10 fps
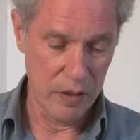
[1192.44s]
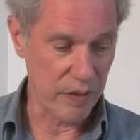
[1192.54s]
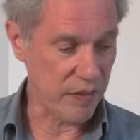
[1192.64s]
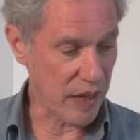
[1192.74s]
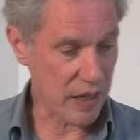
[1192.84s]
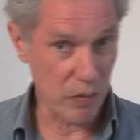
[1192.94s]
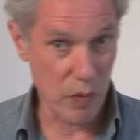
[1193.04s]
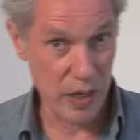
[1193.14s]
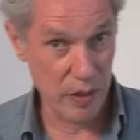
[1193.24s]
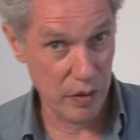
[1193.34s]
The second
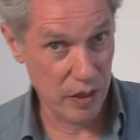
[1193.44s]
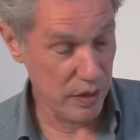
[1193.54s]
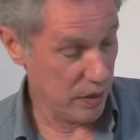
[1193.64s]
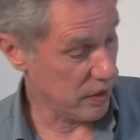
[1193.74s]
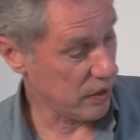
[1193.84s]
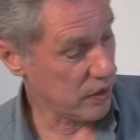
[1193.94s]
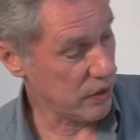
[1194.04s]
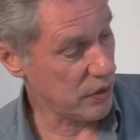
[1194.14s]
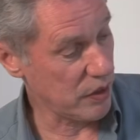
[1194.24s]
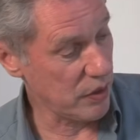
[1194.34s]
way you can
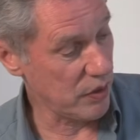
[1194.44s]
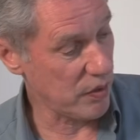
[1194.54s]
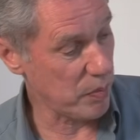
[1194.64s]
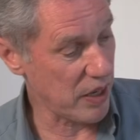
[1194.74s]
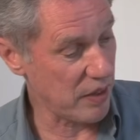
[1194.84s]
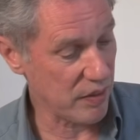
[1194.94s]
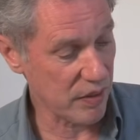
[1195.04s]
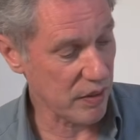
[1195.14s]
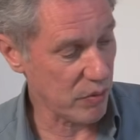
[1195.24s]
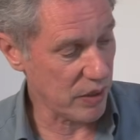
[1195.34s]
use the base
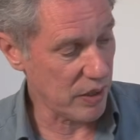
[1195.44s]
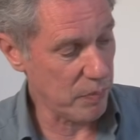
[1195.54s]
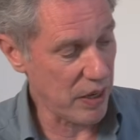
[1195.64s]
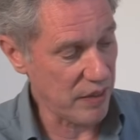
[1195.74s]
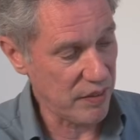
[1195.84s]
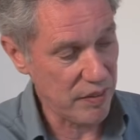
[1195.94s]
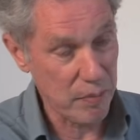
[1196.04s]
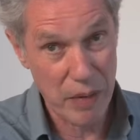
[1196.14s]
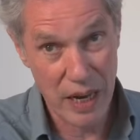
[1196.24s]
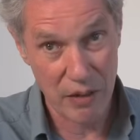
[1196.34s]
is with the base as
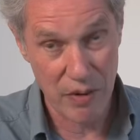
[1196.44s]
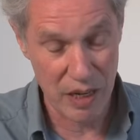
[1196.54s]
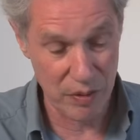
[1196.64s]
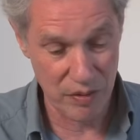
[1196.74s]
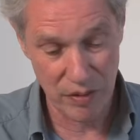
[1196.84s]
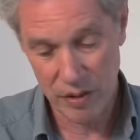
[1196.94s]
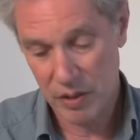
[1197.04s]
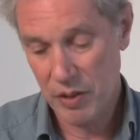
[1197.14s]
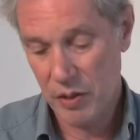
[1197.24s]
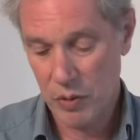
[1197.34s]
a background
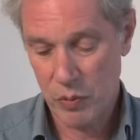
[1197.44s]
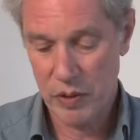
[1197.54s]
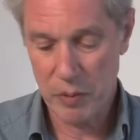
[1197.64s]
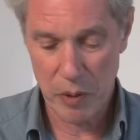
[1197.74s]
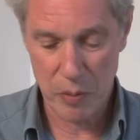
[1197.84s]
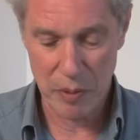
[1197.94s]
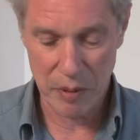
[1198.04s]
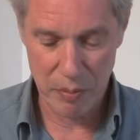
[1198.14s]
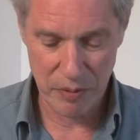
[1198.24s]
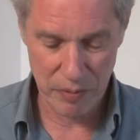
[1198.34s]
with the
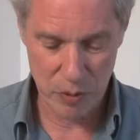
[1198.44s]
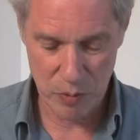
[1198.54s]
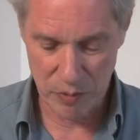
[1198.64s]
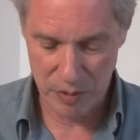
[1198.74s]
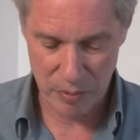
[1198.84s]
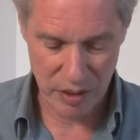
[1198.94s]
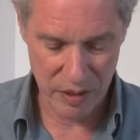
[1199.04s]
pop-up coming forward from it.